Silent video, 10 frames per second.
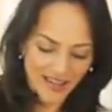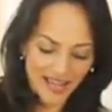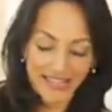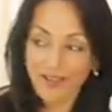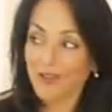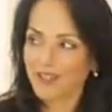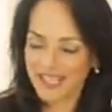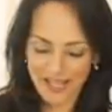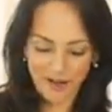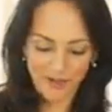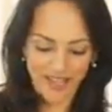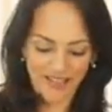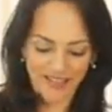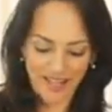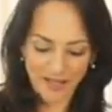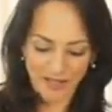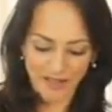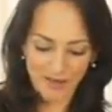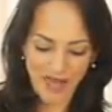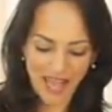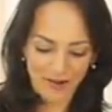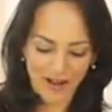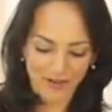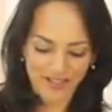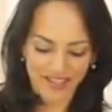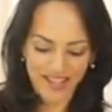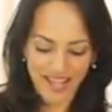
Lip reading: I can already hear the excitement in the background.